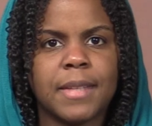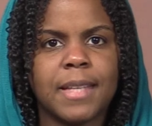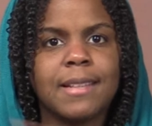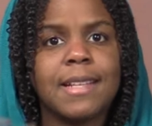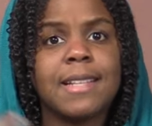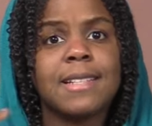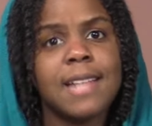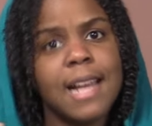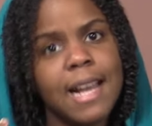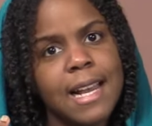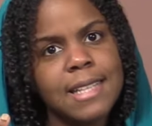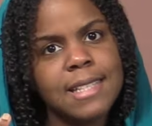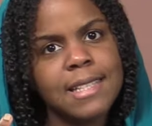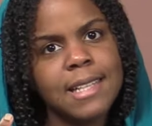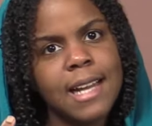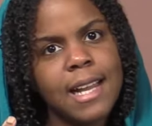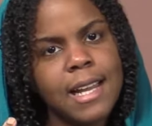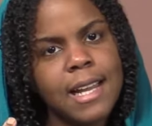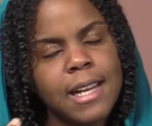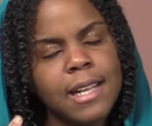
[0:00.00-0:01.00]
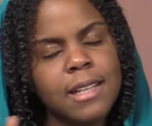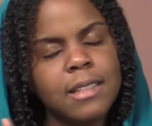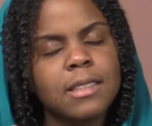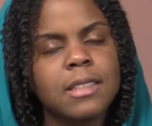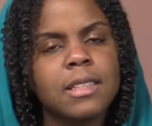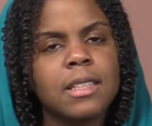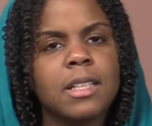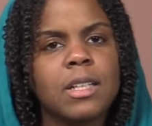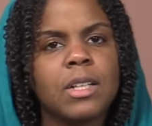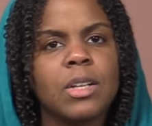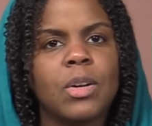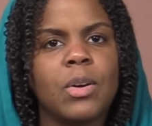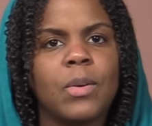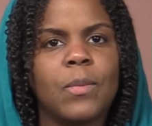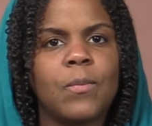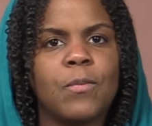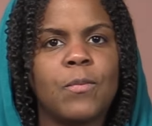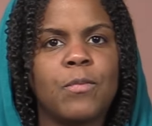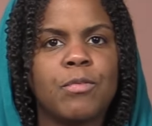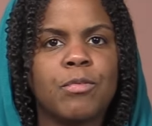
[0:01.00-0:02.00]
Sahasrara
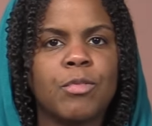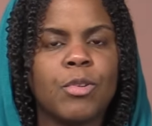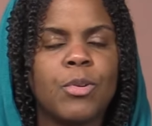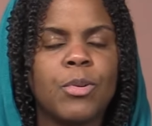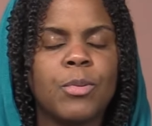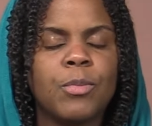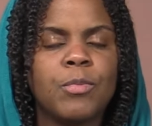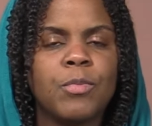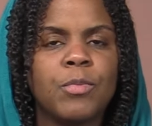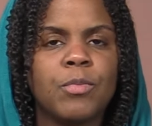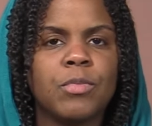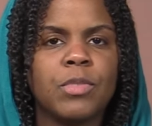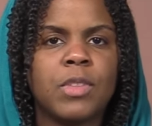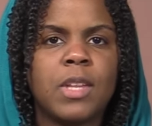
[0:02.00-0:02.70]
from